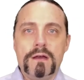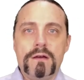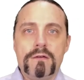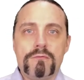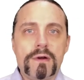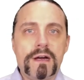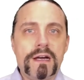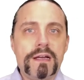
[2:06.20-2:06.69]

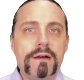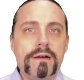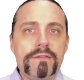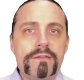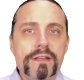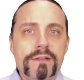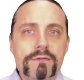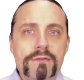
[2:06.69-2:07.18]
Why are
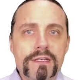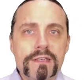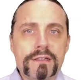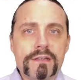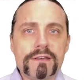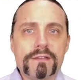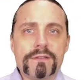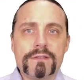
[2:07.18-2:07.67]
we doing
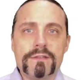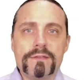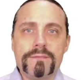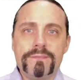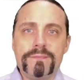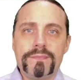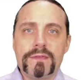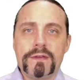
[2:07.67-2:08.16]
this?
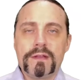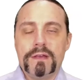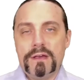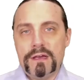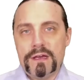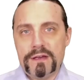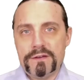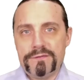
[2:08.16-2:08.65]

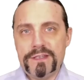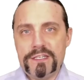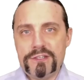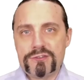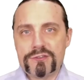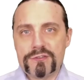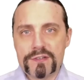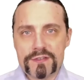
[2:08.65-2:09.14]
A
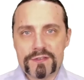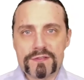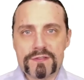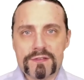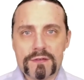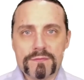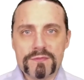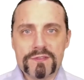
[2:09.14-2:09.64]
feature is
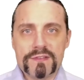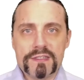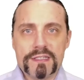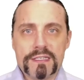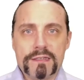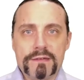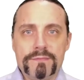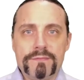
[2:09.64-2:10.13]

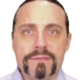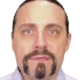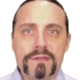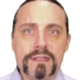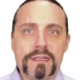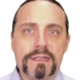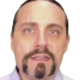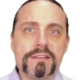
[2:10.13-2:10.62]
something
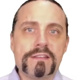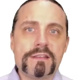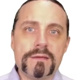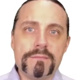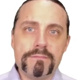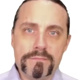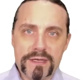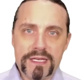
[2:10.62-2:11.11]
that
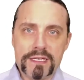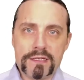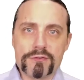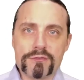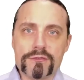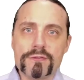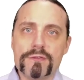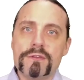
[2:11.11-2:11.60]
is
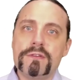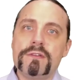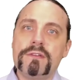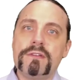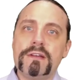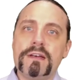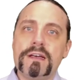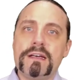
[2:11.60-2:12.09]
bigger
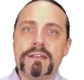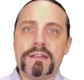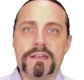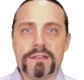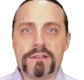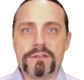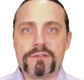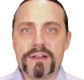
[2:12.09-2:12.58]
than an
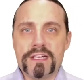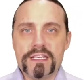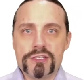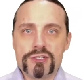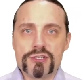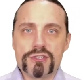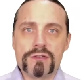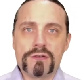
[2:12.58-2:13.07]

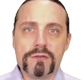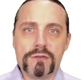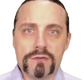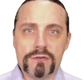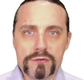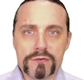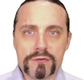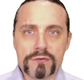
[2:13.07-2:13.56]
iteration
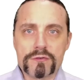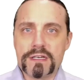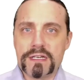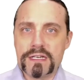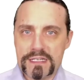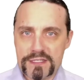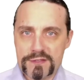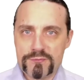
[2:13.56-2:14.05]
or
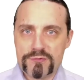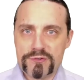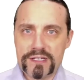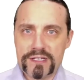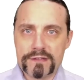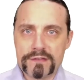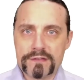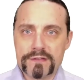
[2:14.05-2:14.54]
a
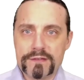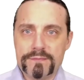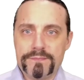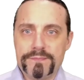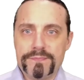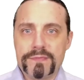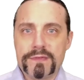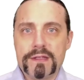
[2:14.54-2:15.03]
sprint.
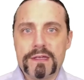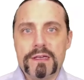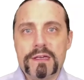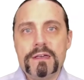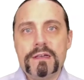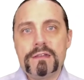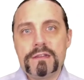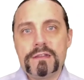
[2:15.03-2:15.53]

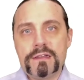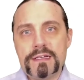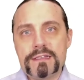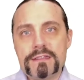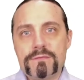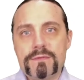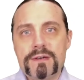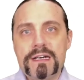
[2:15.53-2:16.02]

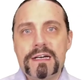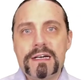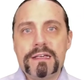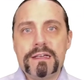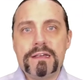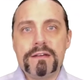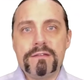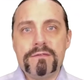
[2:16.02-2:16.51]
That's
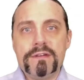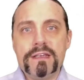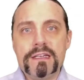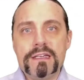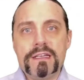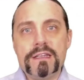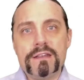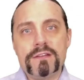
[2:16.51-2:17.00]
why we
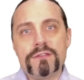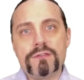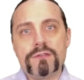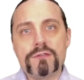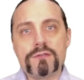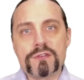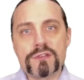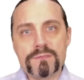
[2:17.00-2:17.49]
need
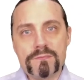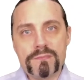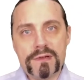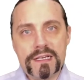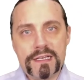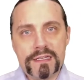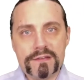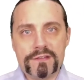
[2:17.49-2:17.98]
to
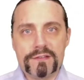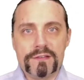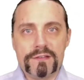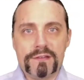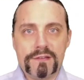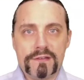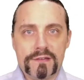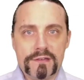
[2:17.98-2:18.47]
split
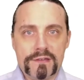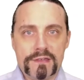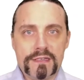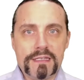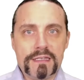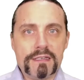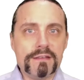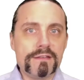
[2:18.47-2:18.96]

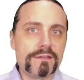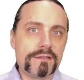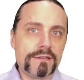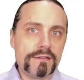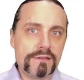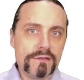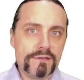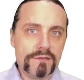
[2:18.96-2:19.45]
these
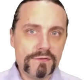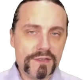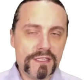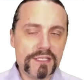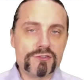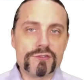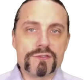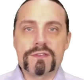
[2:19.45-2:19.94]

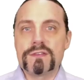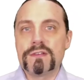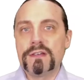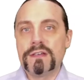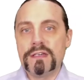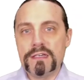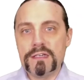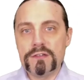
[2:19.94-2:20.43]
features
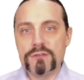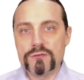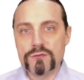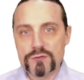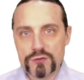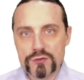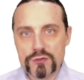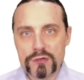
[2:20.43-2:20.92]
into
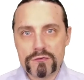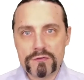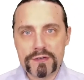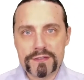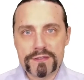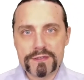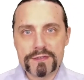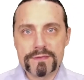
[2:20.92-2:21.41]

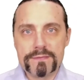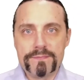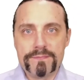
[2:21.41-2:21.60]
stories.